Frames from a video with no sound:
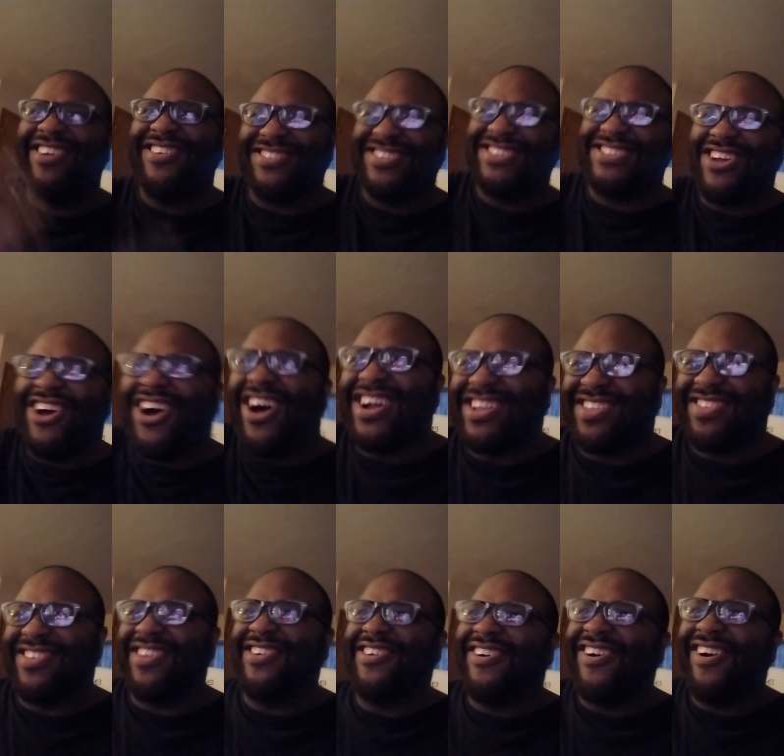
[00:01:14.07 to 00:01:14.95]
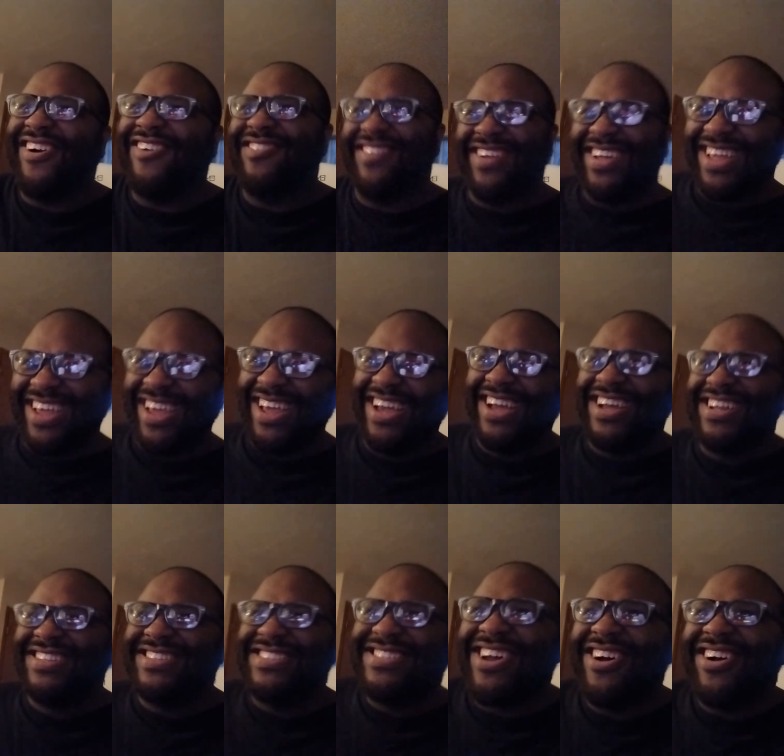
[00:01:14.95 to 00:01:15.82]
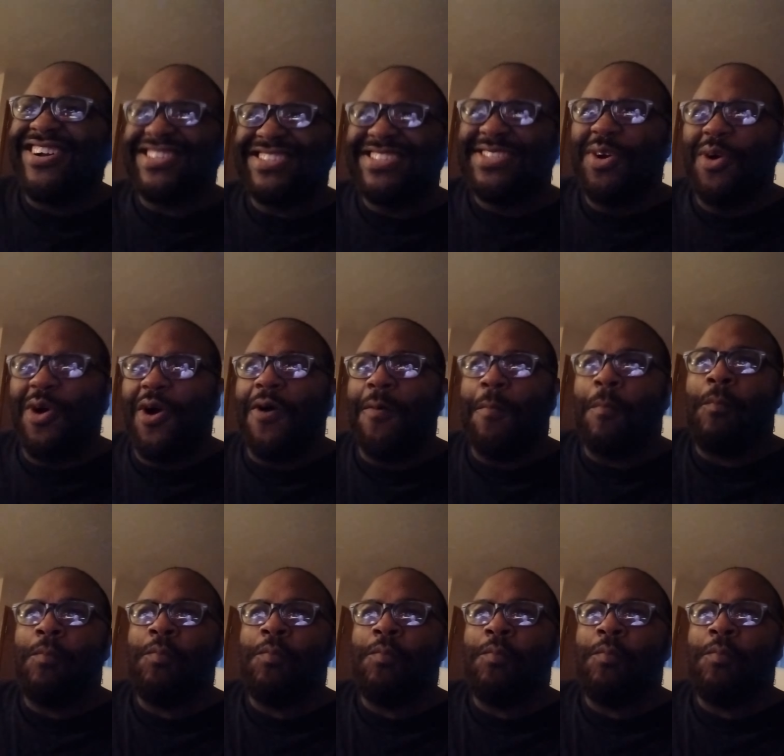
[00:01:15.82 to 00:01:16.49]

talk to him. Talk to him.